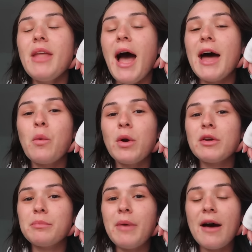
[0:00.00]
I don't
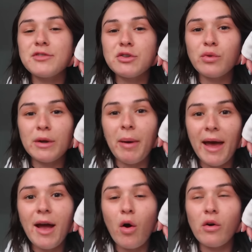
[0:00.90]
want to have to
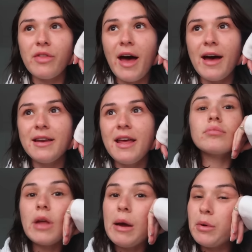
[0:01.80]
repay all of that.
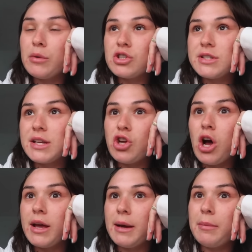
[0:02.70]
And we were just like
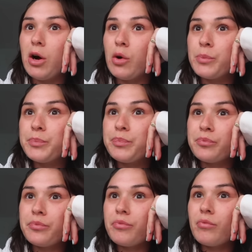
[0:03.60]
talking about
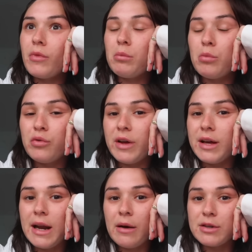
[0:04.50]

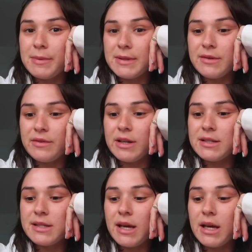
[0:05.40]
moving and how expensive it
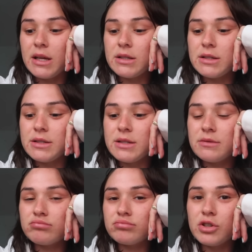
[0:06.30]
is, and
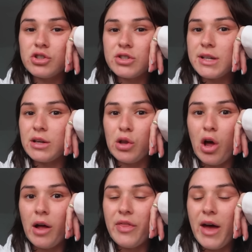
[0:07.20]
there's just like a
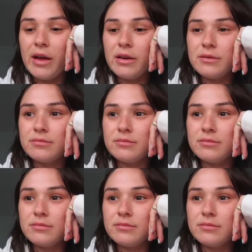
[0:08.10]
lot that